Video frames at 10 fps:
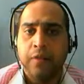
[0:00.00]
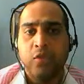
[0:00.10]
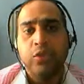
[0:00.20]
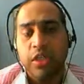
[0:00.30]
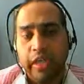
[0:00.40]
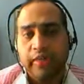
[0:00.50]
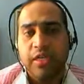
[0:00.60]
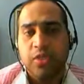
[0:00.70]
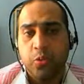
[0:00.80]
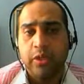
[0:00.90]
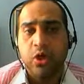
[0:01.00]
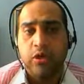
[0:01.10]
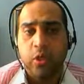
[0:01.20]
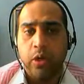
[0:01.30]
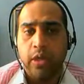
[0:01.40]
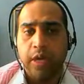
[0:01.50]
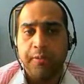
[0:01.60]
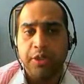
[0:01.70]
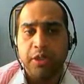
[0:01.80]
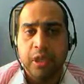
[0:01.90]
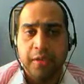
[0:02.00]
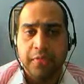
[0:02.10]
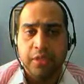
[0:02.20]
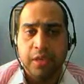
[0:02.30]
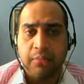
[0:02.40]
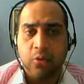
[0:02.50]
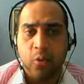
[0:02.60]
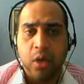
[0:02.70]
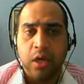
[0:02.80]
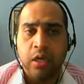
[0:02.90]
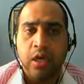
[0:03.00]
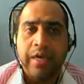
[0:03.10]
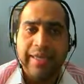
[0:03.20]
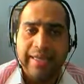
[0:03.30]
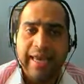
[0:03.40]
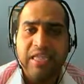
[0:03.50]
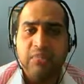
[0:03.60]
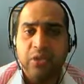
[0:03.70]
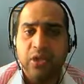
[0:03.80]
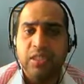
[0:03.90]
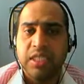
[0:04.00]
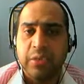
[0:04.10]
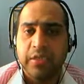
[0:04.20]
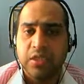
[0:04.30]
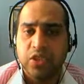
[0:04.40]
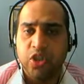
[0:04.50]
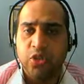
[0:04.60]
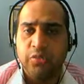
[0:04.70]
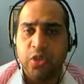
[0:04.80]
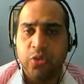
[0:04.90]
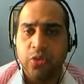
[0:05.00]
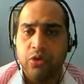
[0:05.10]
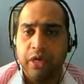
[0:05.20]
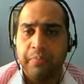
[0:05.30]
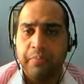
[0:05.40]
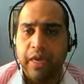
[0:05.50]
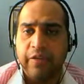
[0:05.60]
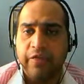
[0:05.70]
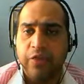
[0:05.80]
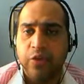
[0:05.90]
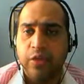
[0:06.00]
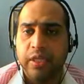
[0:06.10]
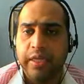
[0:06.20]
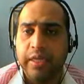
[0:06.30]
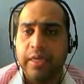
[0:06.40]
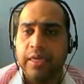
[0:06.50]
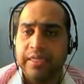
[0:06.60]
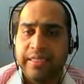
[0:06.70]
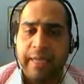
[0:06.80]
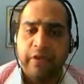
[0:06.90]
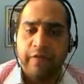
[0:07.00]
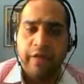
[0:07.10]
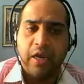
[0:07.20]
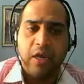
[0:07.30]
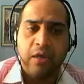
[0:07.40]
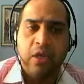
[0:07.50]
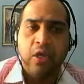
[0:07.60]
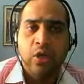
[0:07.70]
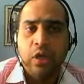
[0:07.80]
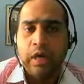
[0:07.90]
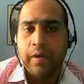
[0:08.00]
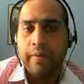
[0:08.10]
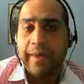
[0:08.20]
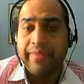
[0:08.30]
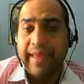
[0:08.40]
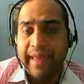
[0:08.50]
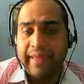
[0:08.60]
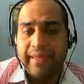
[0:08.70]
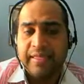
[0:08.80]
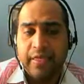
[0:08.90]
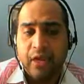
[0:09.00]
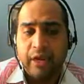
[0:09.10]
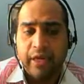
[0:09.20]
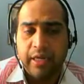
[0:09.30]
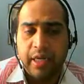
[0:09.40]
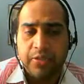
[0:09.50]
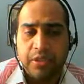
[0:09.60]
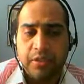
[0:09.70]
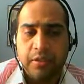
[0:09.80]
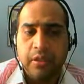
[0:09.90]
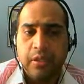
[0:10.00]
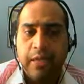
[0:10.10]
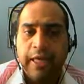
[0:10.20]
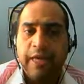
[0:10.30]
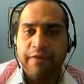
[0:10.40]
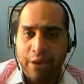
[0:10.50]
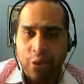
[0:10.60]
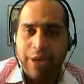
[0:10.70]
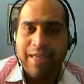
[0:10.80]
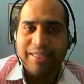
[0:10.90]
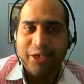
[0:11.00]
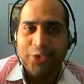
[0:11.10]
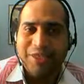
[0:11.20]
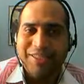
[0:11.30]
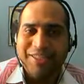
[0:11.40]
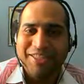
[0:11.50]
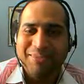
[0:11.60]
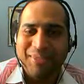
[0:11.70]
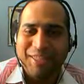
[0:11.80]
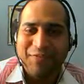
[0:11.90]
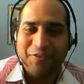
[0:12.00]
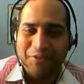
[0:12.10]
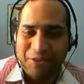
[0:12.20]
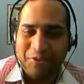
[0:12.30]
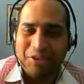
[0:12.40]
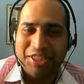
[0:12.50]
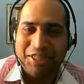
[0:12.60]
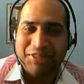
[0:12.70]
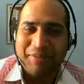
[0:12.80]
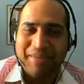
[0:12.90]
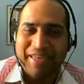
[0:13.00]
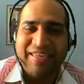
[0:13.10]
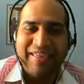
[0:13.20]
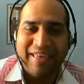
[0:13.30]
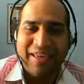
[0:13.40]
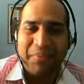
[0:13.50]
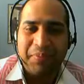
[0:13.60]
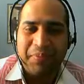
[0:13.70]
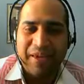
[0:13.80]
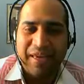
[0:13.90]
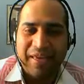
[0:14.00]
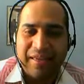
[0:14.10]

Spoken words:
Which leaves us with only one option, option number one. Yes, because CMS assumes that you already paid for the standard of care, and that is the correct option. If anyone has any questions, please feel free to reach out to me. Take care. Bye-bye.